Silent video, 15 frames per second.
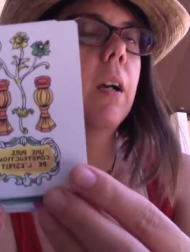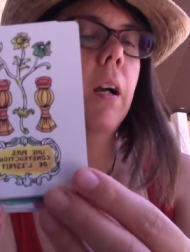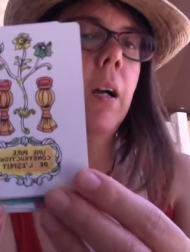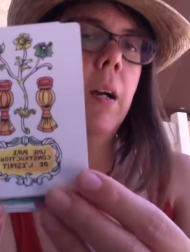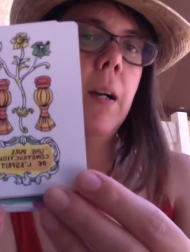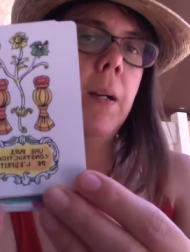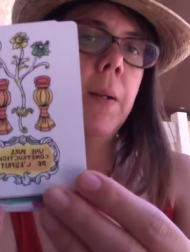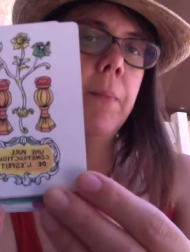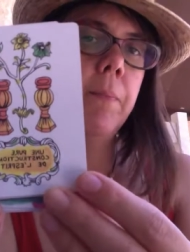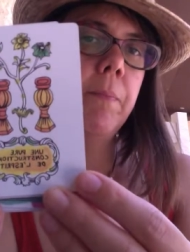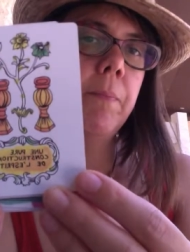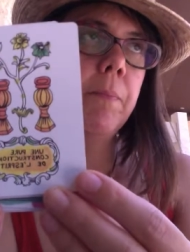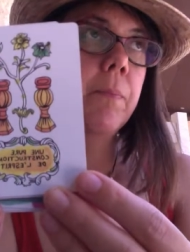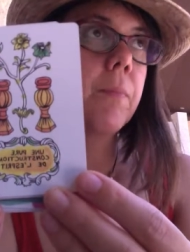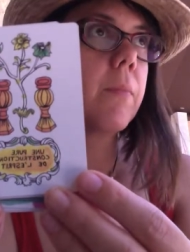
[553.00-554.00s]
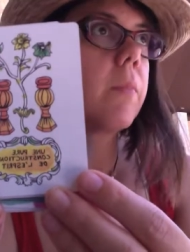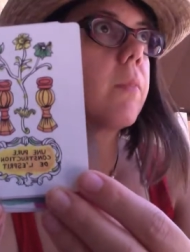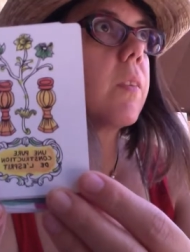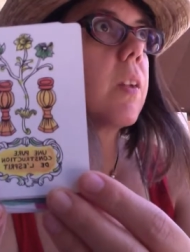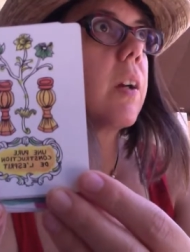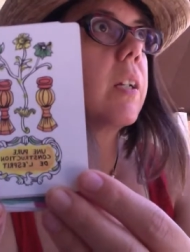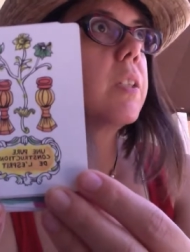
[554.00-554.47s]

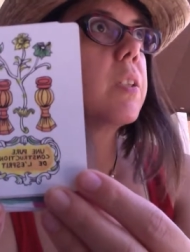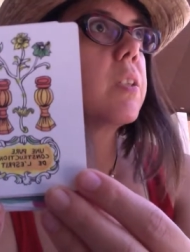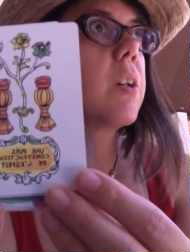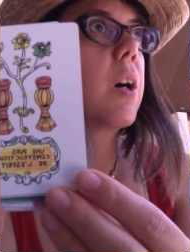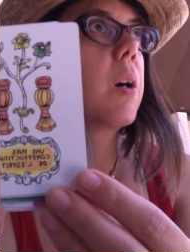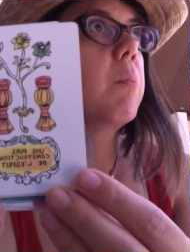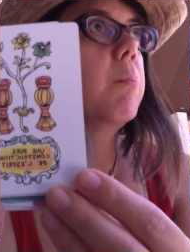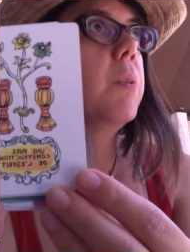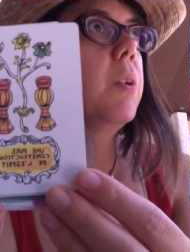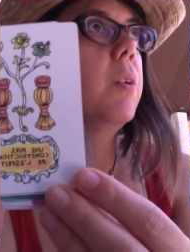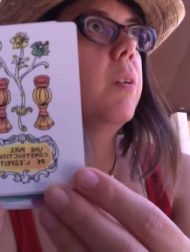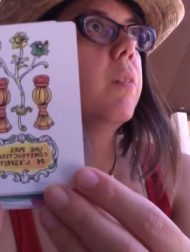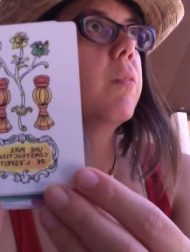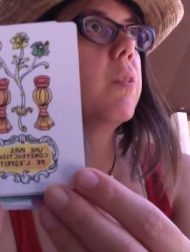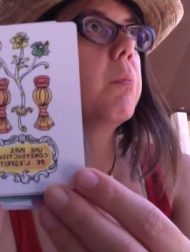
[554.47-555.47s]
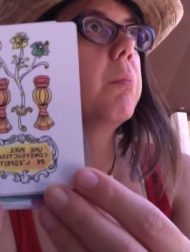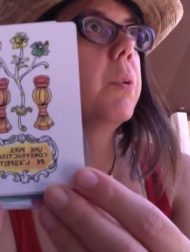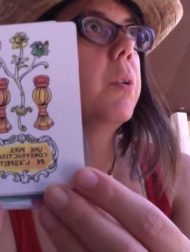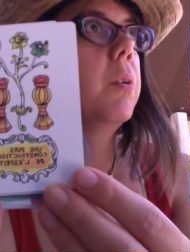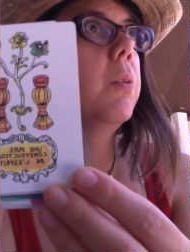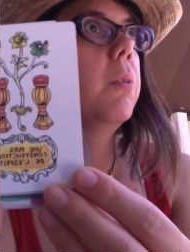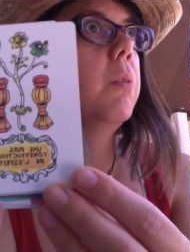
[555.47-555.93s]
So I just saw a beautiful
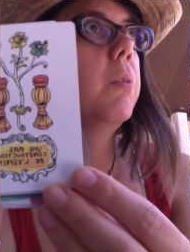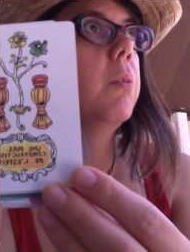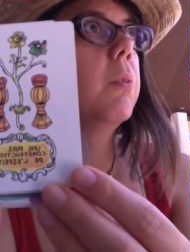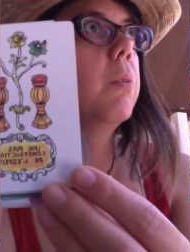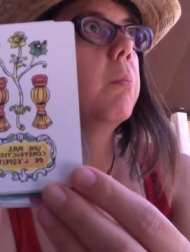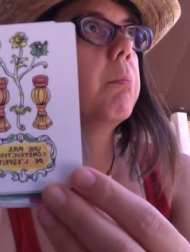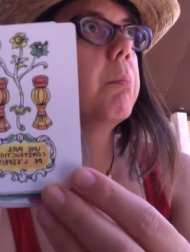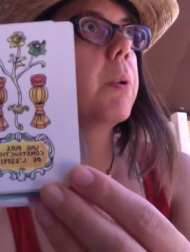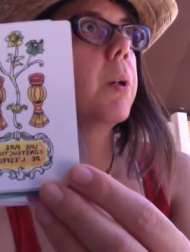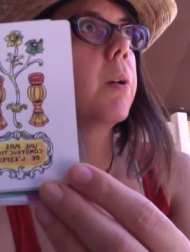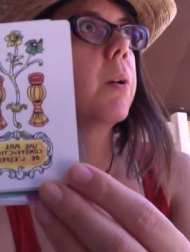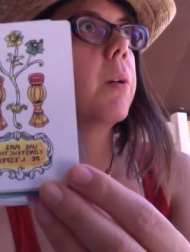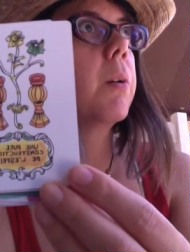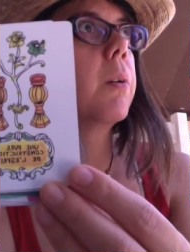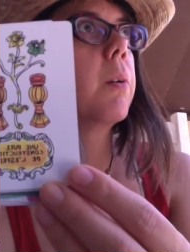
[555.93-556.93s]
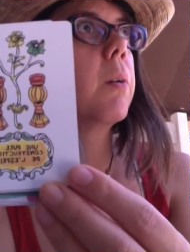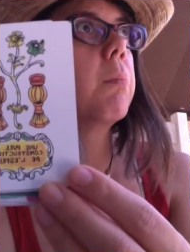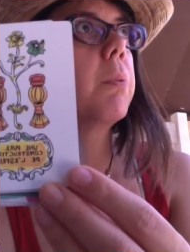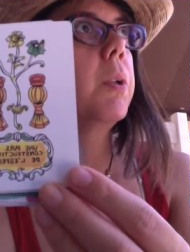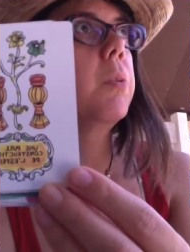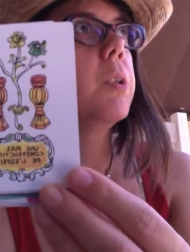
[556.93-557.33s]
blue bird or blue